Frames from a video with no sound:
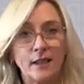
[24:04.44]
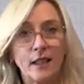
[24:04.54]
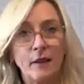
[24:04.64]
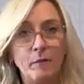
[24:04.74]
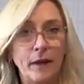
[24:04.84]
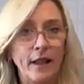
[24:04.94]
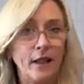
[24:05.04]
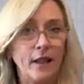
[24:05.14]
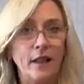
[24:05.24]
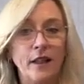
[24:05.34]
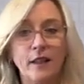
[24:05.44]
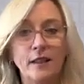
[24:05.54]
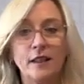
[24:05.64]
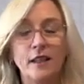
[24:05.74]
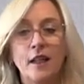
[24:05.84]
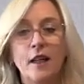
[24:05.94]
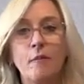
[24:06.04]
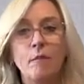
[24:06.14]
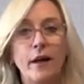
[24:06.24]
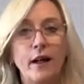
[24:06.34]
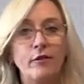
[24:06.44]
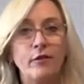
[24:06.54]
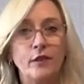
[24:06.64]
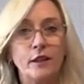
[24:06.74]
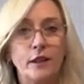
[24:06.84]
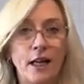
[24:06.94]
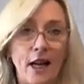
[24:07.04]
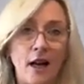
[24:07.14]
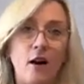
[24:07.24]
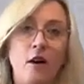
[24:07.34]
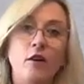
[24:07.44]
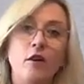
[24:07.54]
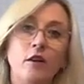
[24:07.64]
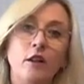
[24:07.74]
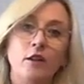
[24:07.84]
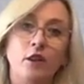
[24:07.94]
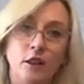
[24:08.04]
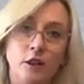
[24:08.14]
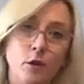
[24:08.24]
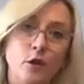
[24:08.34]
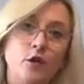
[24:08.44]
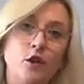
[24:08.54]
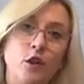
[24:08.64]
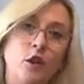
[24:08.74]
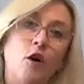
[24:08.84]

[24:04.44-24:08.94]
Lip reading: a slight pink in it, but I've now just moved to the